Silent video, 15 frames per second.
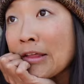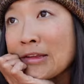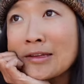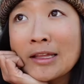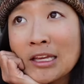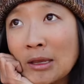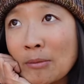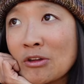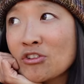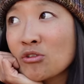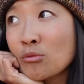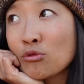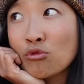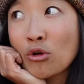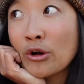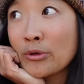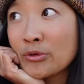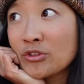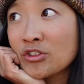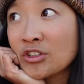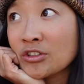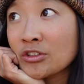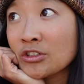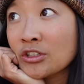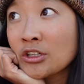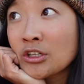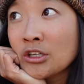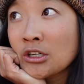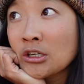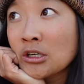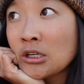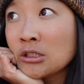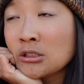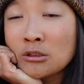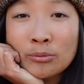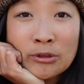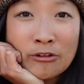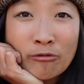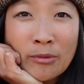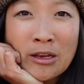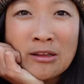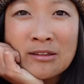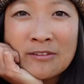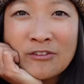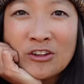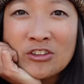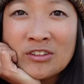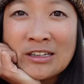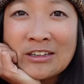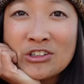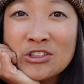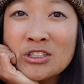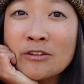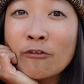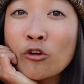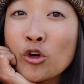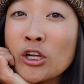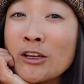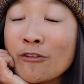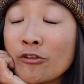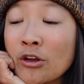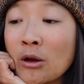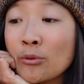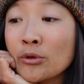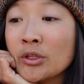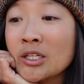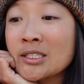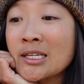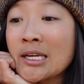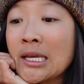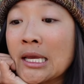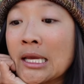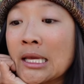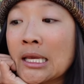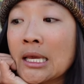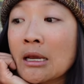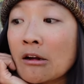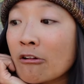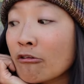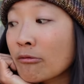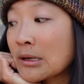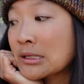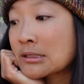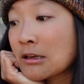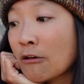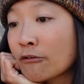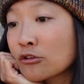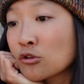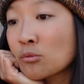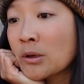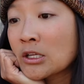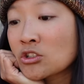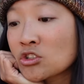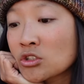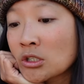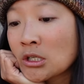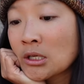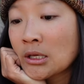think like I mentioned before, it was just a little bit of manifestations of grief, not really taking care of myself too much,